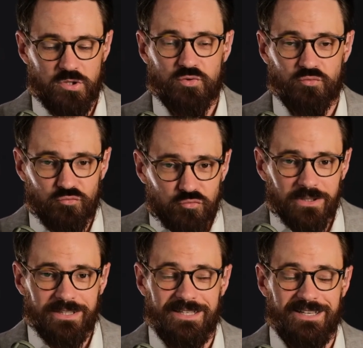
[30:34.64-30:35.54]

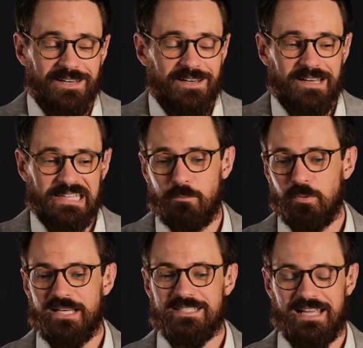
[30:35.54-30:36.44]
really the
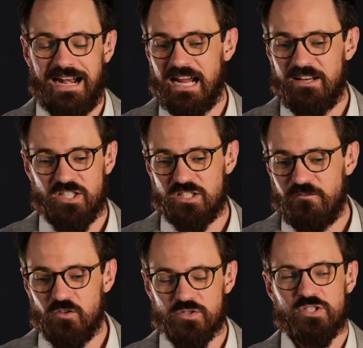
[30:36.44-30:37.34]
place that I just
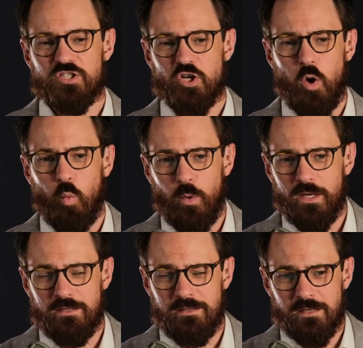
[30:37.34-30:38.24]
feel such a
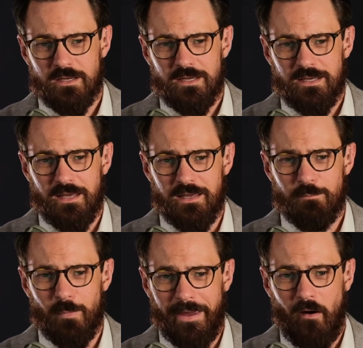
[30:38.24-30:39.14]
wind in
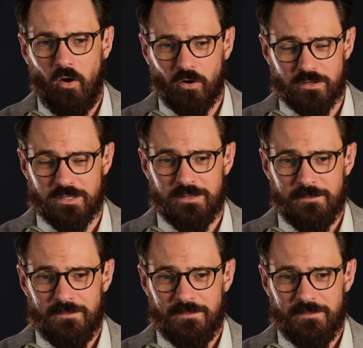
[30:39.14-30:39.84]
my heart.